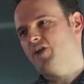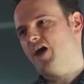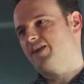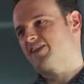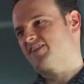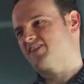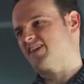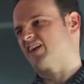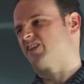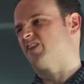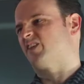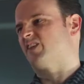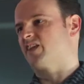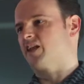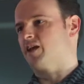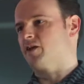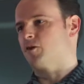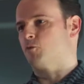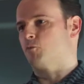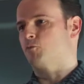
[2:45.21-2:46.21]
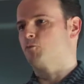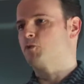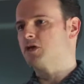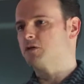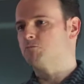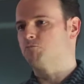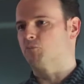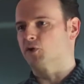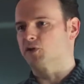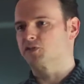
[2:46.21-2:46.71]
not exactly that I don't
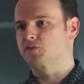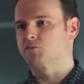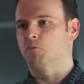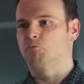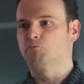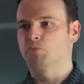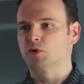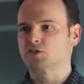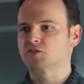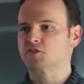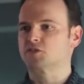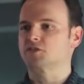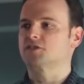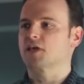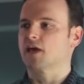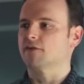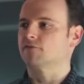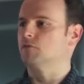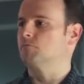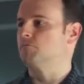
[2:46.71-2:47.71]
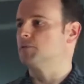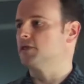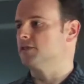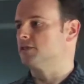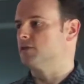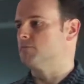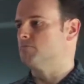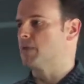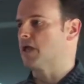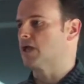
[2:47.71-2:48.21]
read books. Books just haven't
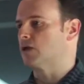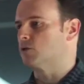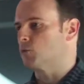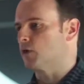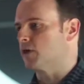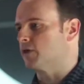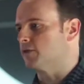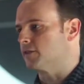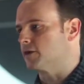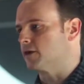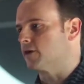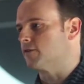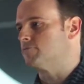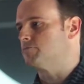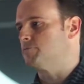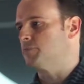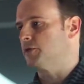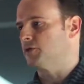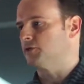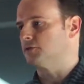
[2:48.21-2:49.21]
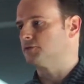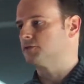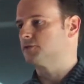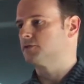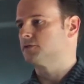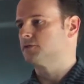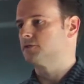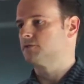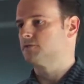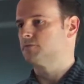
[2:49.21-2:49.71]
been the main way that I've built
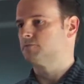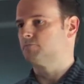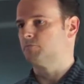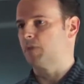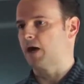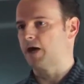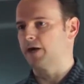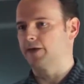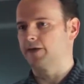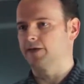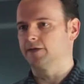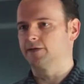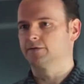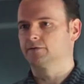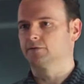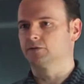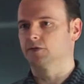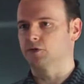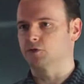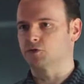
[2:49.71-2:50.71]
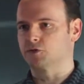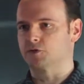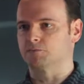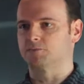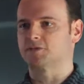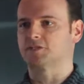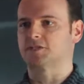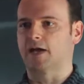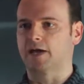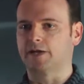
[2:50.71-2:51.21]
my
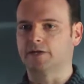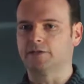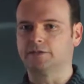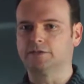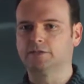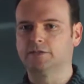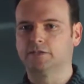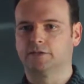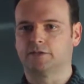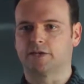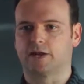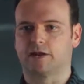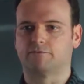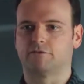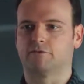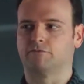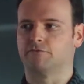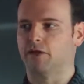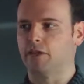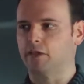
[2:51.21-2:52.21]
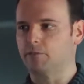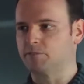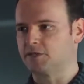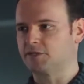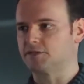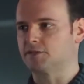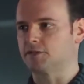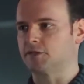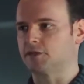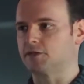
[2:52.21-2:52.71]
leadership style, that I've
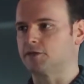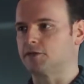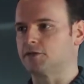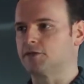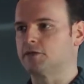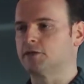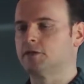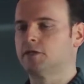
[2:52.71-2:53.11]
developed as a leader.